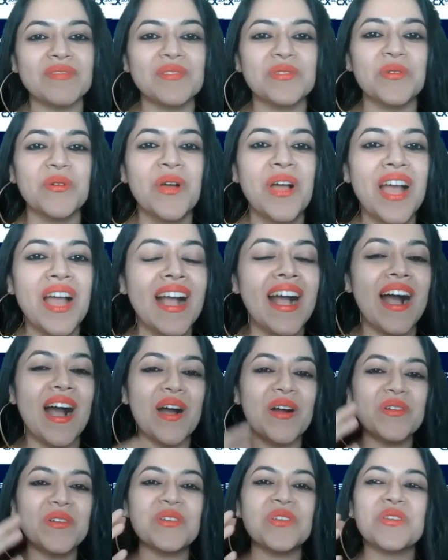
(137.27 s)
So
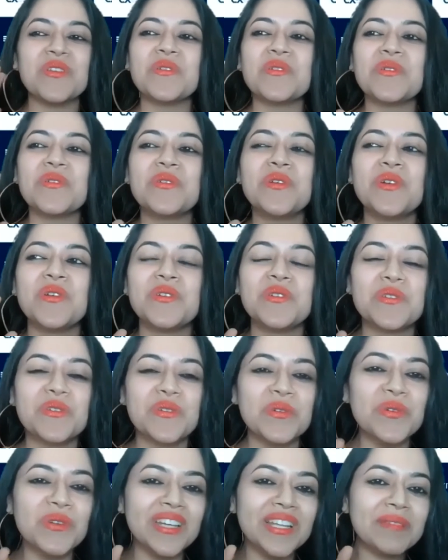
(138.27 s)
how do you
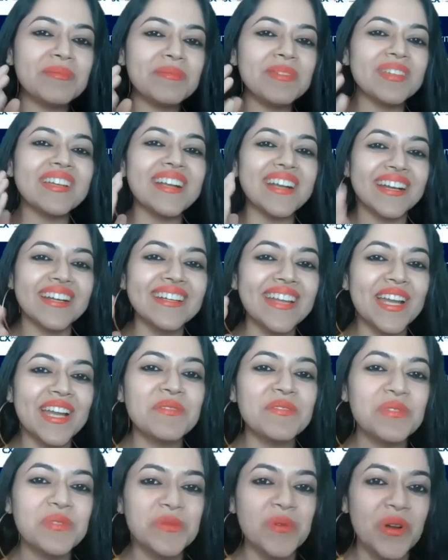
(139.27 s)
truly be
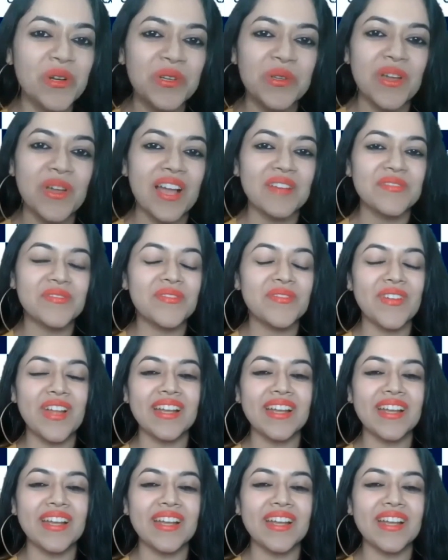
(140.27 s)
content with what you have?